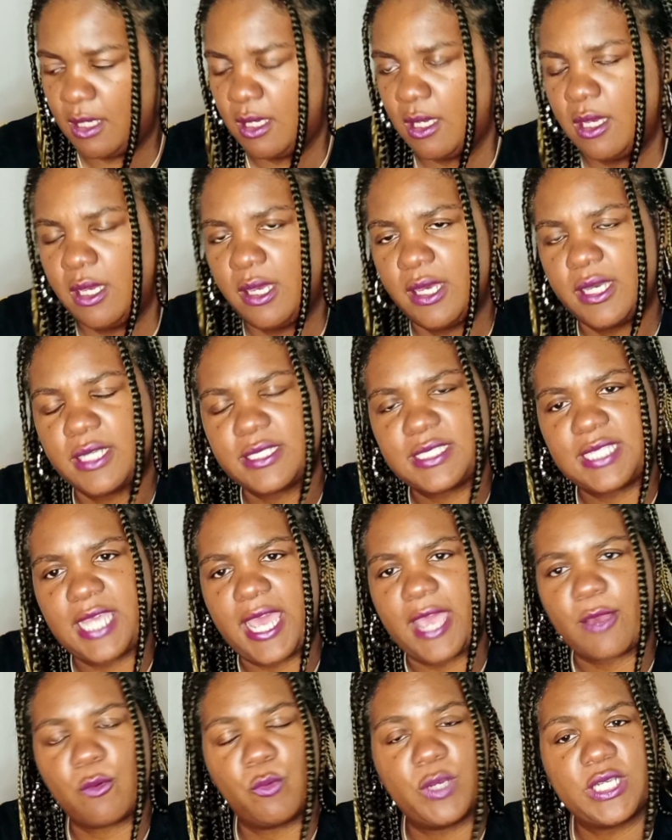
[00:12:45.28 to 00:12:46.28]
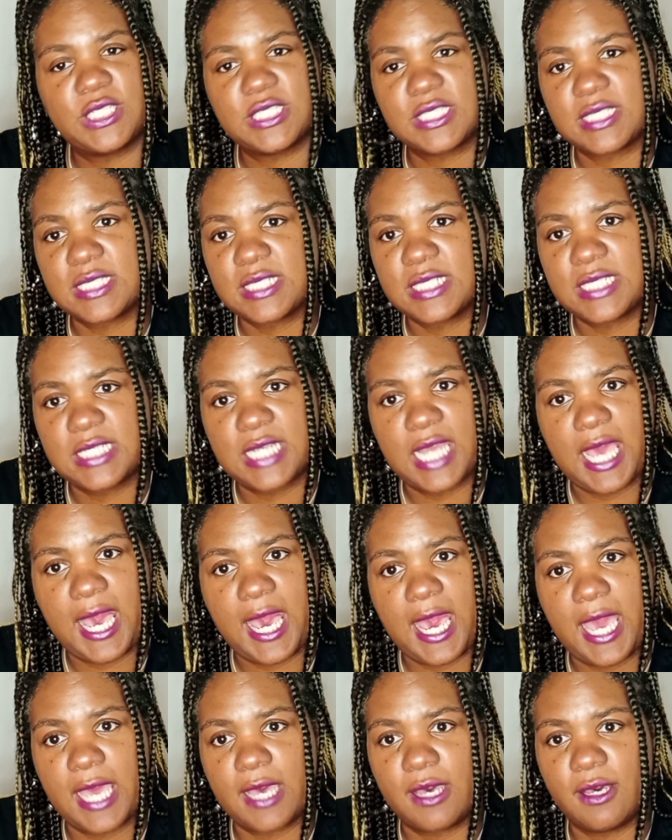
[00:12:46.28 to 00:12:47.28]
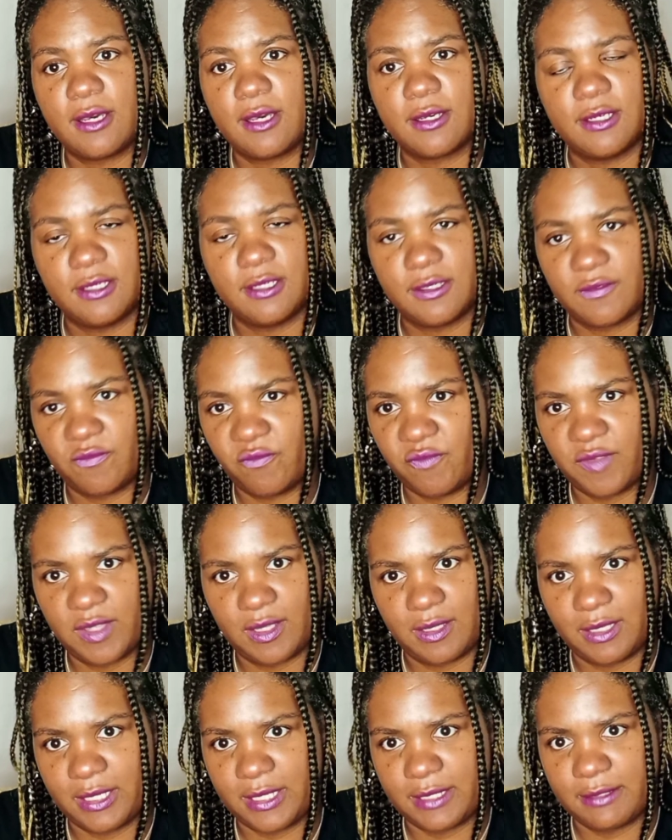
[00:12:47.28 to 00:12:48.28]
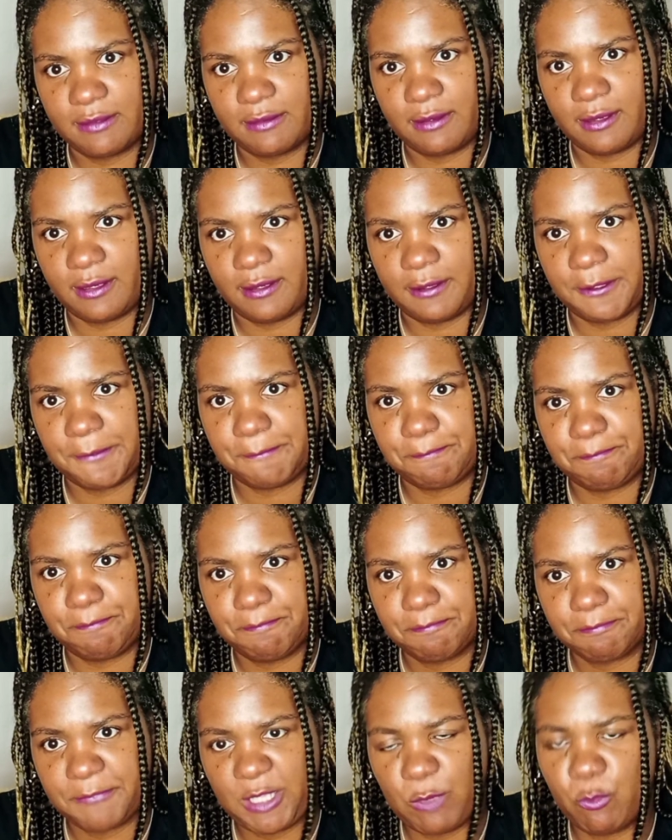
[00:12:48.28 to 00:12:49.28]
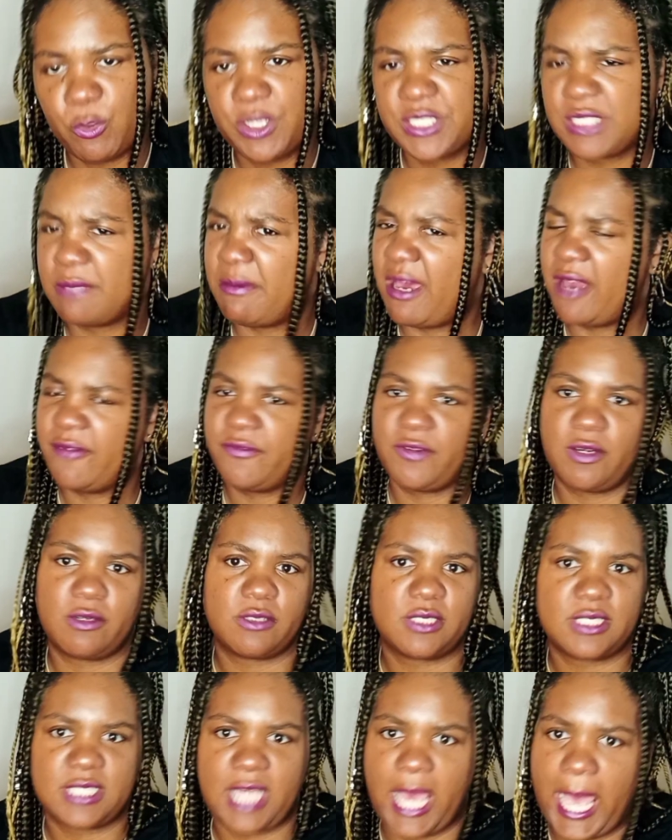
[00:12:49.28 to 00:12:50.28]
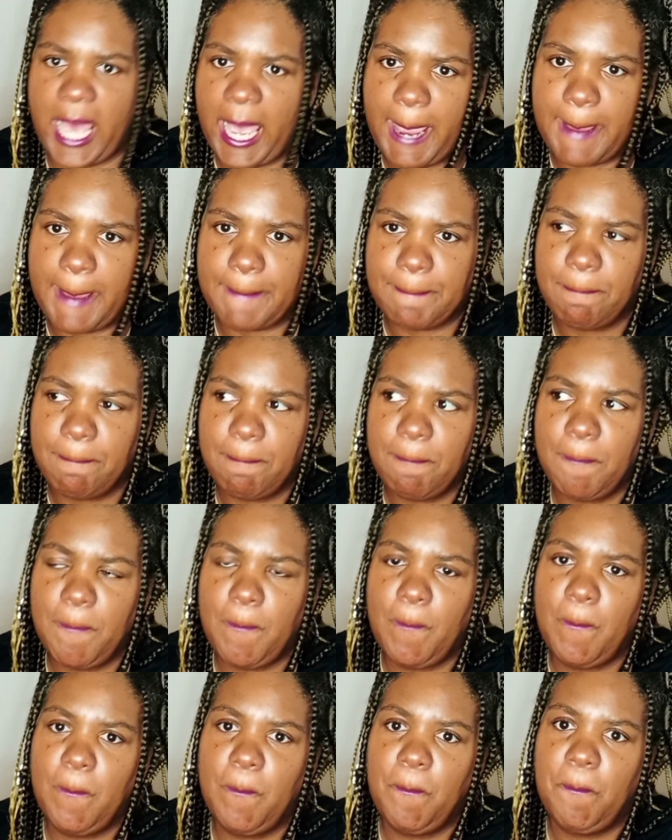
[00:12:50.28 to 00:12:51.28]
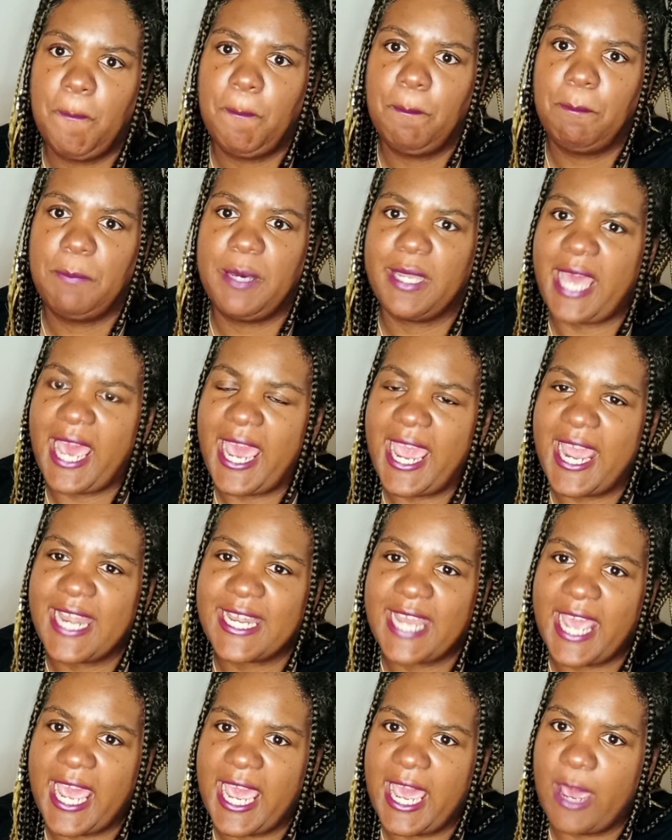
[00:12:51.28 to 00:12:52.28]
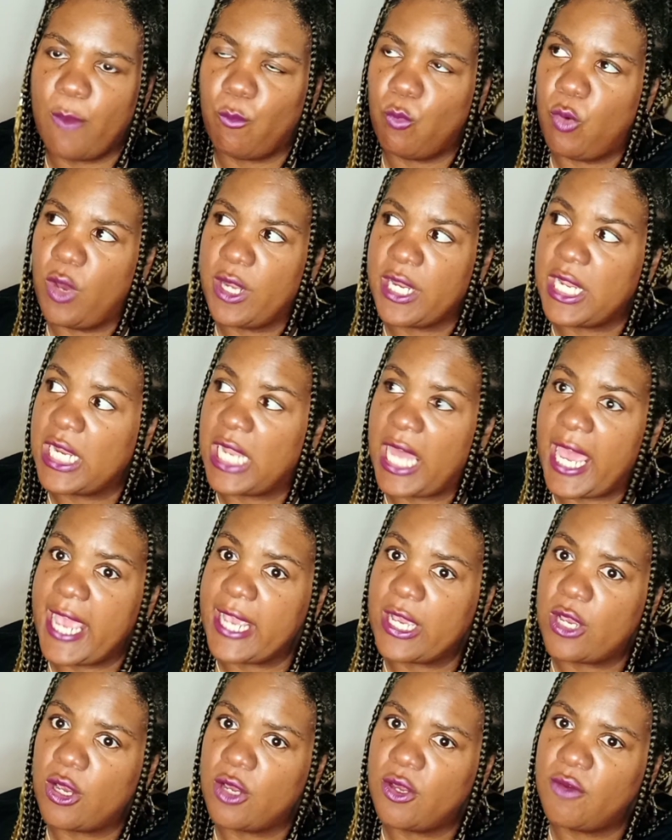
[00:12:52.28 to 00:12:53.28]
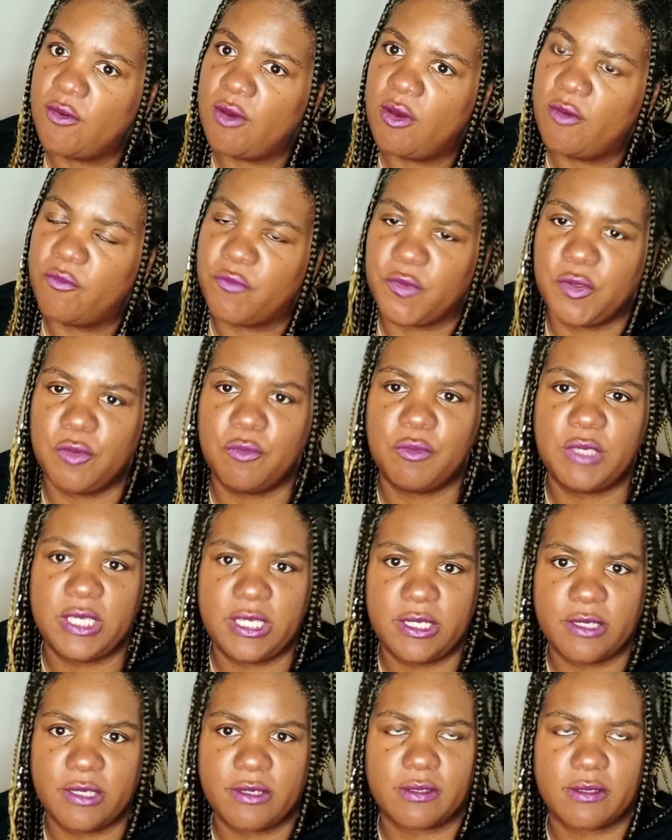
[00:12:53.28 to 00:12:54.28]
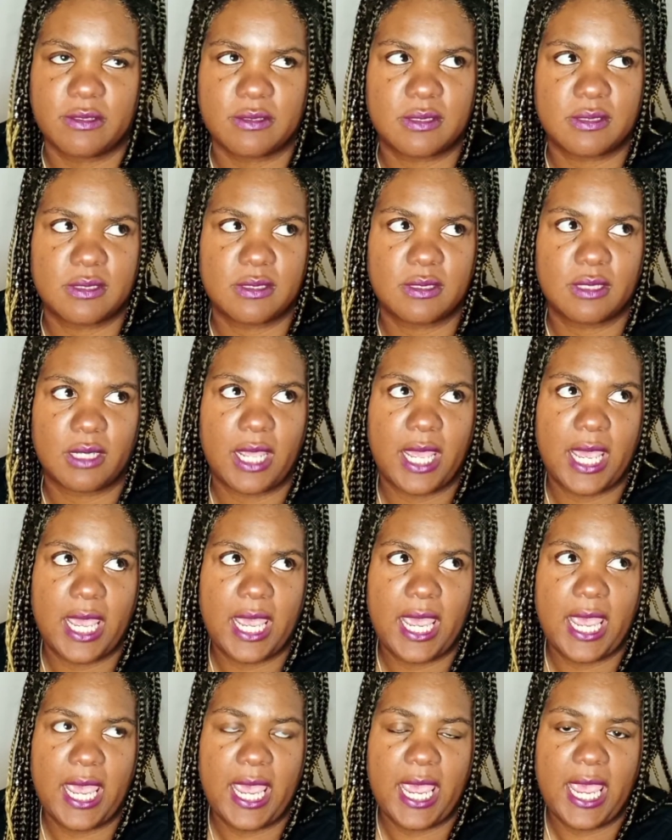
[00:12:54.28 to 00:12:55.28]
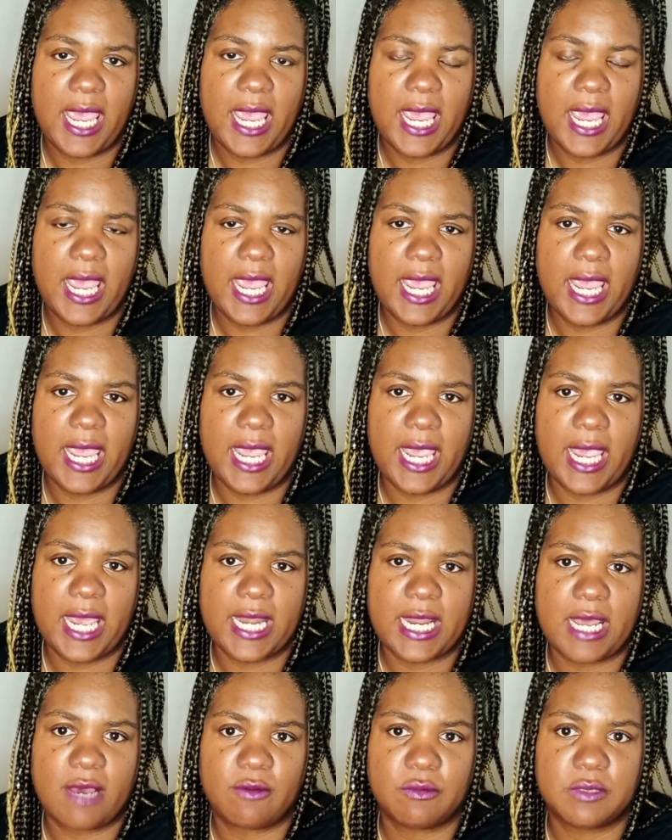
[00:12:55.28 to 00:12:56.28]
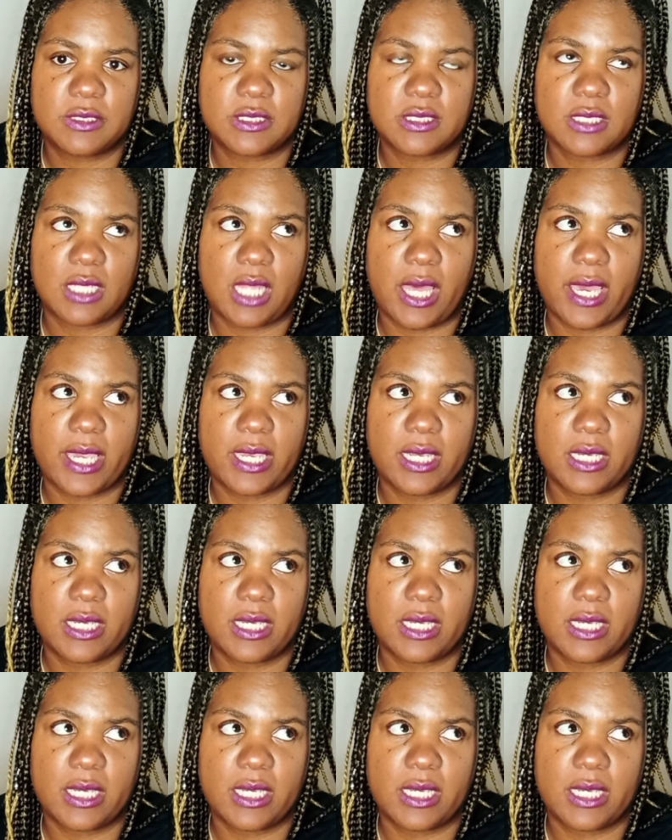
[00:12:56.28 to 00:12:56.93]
attack, which is not a good feeling. Wasn't my first time, but I hadn't had one in like a few years. And I was like,